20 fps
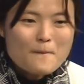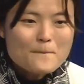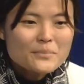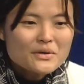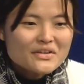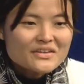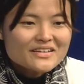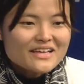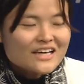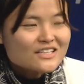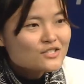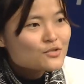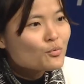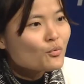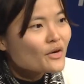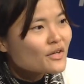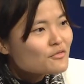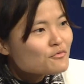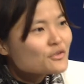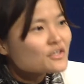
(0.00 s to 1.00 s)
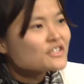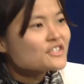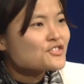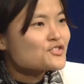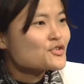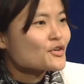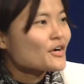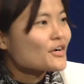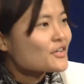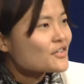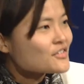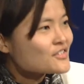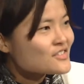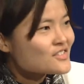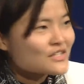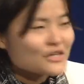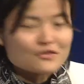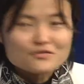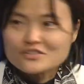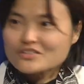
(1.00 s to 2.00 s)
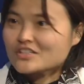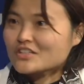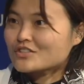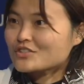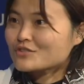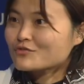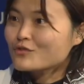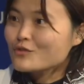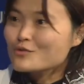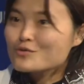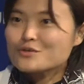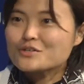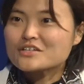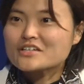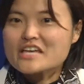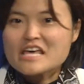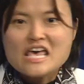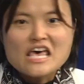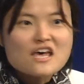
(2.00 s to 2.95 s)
But that's what really drives Southeast Asia forward.